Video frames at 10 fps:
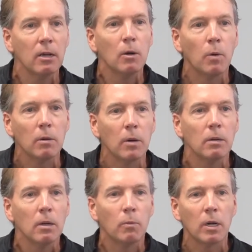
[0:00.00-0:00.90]
what,
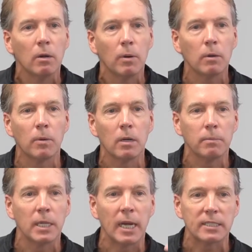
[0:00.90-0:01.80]
what, what, what, what,
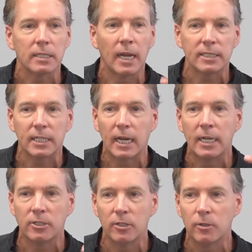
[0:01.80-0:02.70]
the next, next thing I
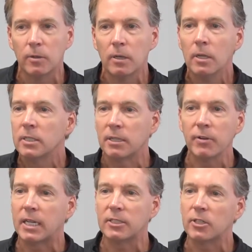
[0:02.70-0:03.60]
do, some of
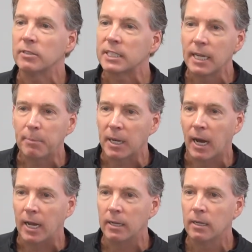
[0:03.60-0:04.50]
your kids don't sleep at night,